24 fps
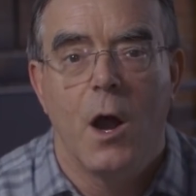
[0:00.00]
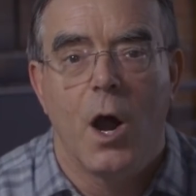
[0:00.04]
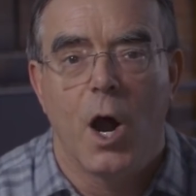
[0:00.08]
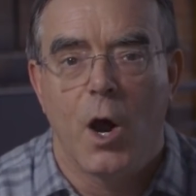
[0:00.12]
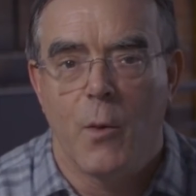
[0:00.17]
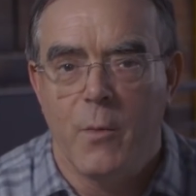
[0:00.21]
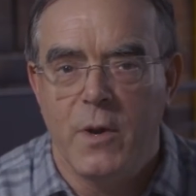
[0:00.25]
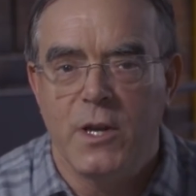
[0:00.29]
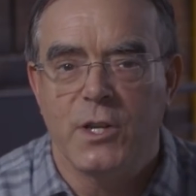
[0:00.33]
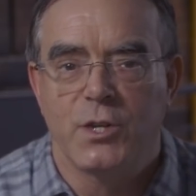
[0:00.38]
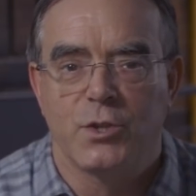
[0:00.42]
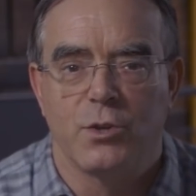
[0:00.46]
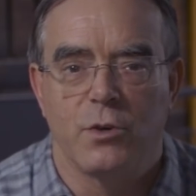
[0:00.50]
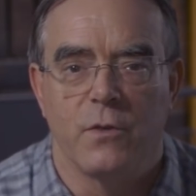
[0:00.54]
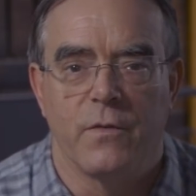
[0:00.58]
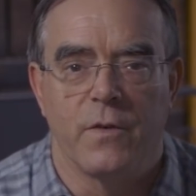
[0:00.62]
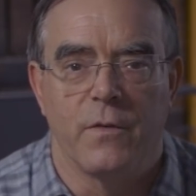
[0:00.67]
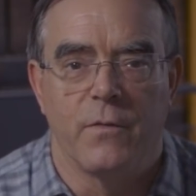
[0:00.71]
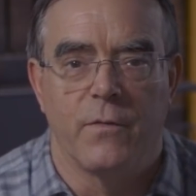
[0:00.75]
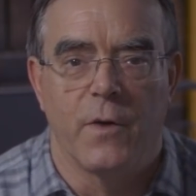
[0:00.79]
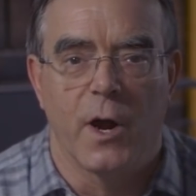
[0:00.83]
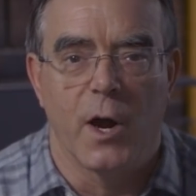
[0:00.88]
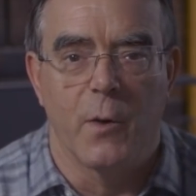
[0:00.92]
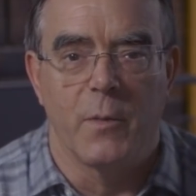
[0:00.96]
Our Minister of
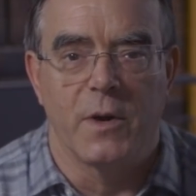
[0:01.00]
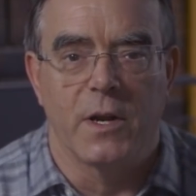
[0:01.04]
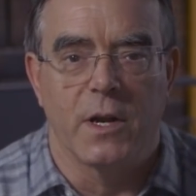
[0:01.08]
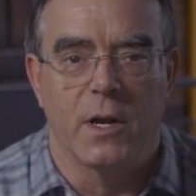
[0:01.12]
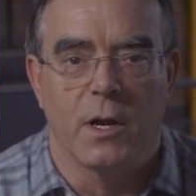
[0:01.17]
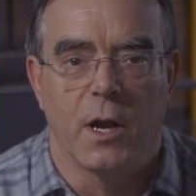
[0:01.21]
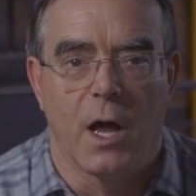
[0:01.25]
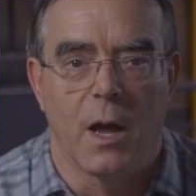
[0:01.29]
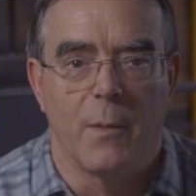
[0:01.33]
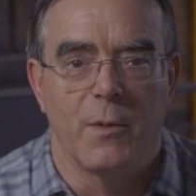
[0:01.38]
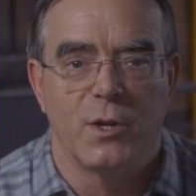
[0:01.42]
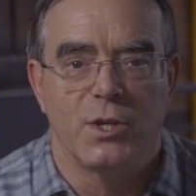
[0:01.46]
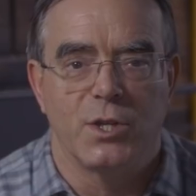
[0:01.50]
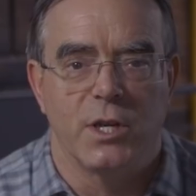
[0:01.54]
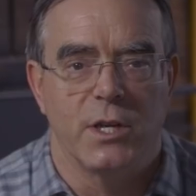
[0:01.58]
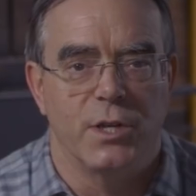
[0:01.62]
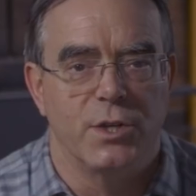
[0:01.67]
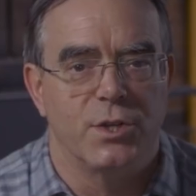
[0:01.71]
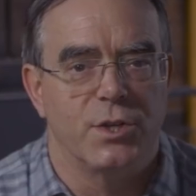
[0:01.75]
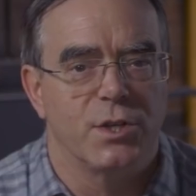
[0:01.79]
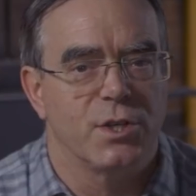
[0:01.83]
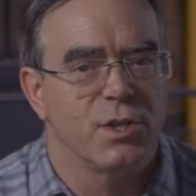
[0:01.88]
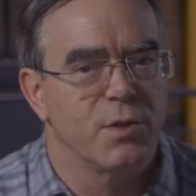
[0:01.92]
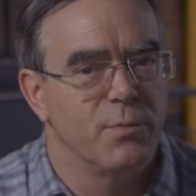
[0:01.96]
Environment and Climate
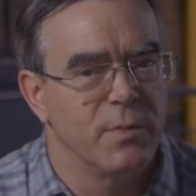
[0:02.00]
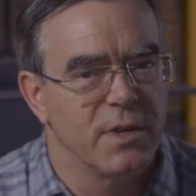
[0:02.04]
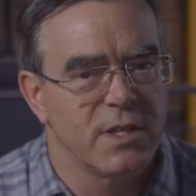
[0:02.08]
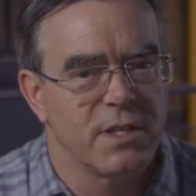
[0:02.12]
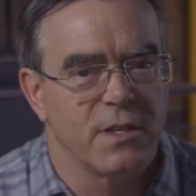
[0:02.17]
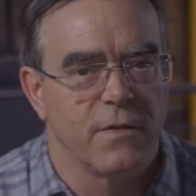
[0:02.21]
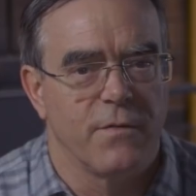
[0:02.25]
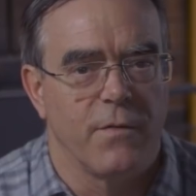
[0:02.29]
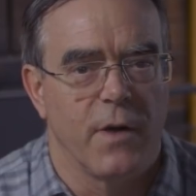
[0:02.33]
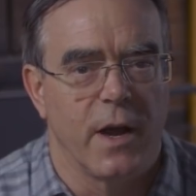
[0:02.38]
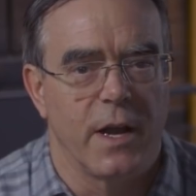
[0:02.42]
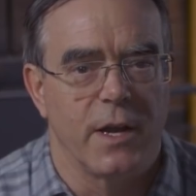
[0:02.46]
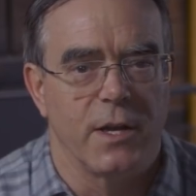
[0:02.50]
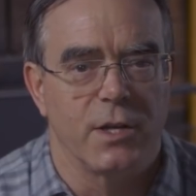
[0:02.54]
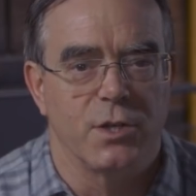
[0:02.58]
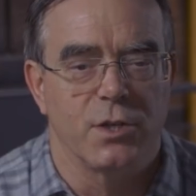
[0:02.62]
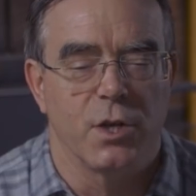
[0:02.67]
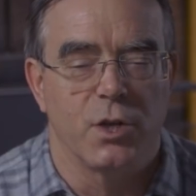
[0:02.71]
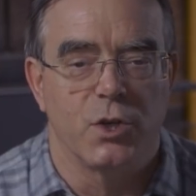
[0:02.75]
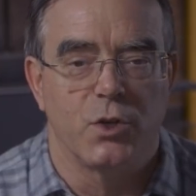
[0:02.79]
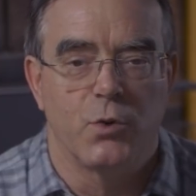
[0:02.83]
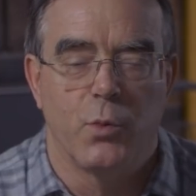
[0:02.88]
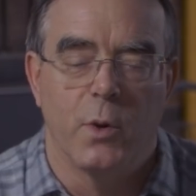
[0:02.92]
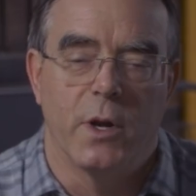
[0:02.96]
Change dismissed the findings
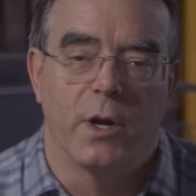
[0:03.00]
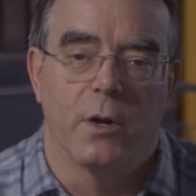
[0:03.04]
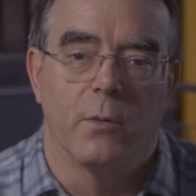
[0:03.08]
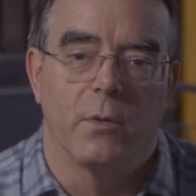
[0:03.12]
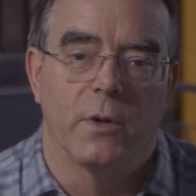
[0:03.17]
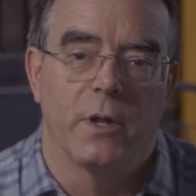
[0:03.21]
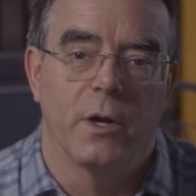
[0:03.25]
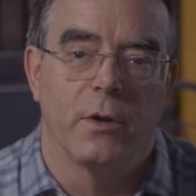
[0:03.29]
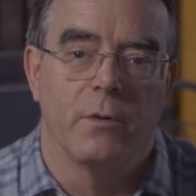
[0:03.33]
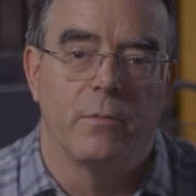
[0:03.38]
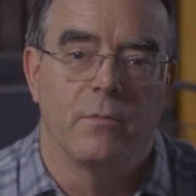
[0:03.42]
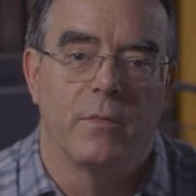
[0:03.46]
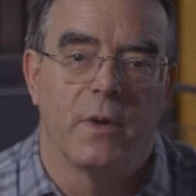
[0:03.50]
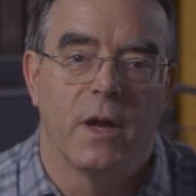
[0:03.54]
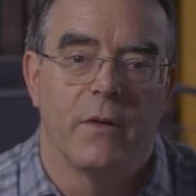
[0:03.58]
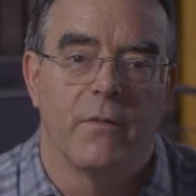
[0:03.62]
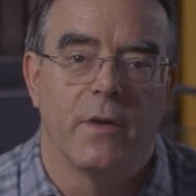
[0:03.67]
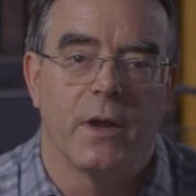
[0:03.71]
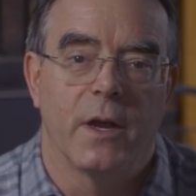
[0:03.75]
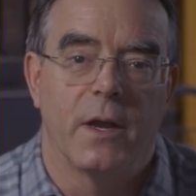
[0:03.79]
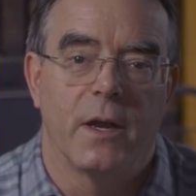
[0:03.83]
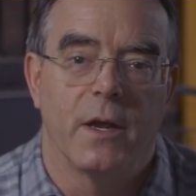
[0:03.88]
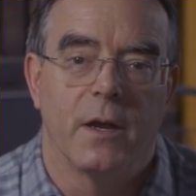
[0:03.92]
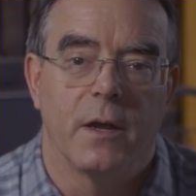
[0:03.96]
on Twitter without
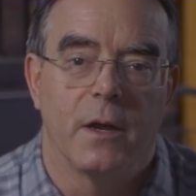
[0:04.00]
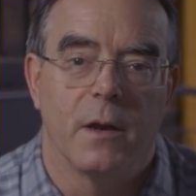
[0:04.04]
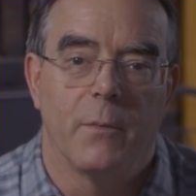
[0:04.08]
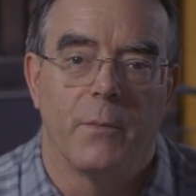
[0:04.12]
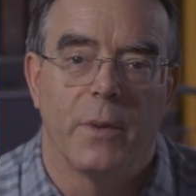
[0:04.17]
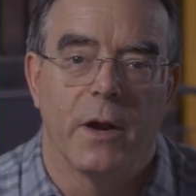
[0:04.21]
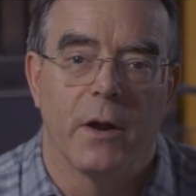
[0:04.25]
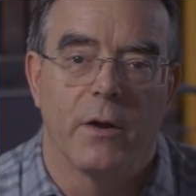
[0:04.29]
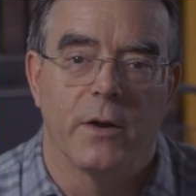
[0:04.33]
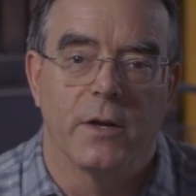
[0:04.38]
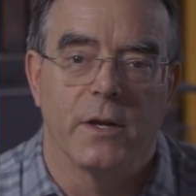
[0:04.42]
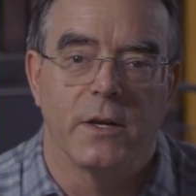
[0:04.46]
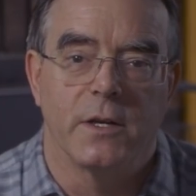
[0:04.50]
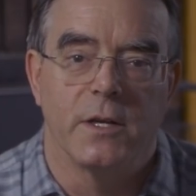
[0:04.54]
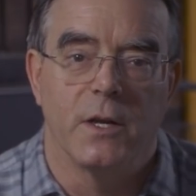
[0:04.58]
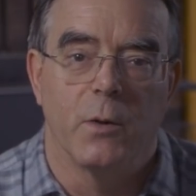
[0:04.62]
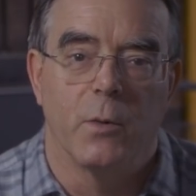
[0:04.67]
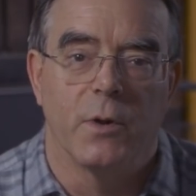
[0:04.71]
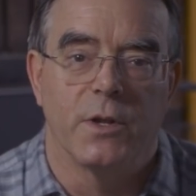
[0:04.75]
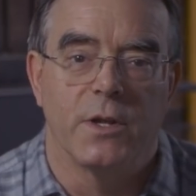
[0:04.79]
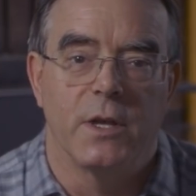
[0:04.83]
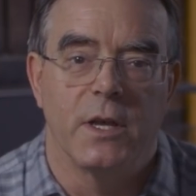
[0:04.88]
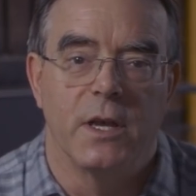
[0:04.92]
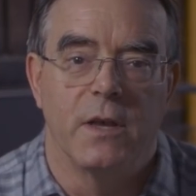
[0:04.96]
having any apparent idea
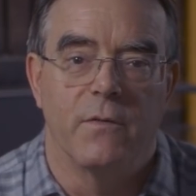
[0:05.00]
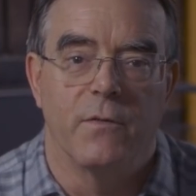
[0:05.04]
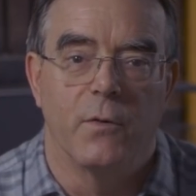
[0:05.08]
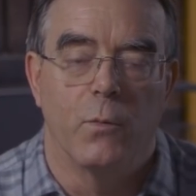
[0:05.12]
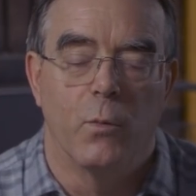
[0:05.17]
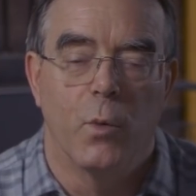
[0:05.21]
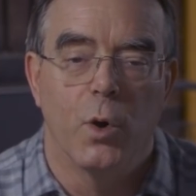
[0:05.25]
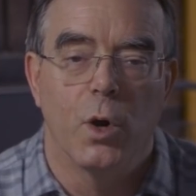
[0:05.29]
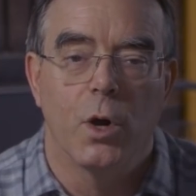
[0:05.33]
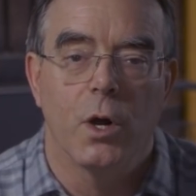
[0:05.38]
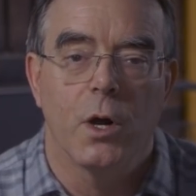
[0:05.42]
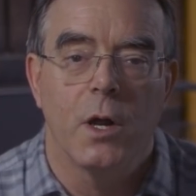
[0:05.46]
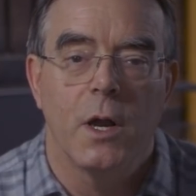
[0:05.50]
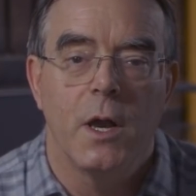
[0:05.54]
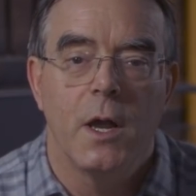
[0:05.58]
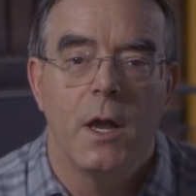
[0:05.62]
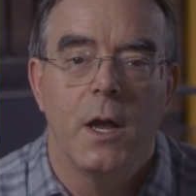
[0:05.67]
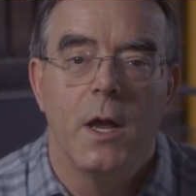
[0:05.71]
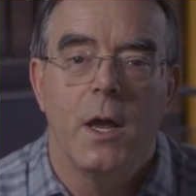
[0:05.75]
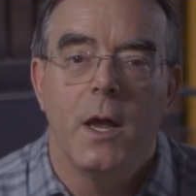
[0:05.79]
what they even were,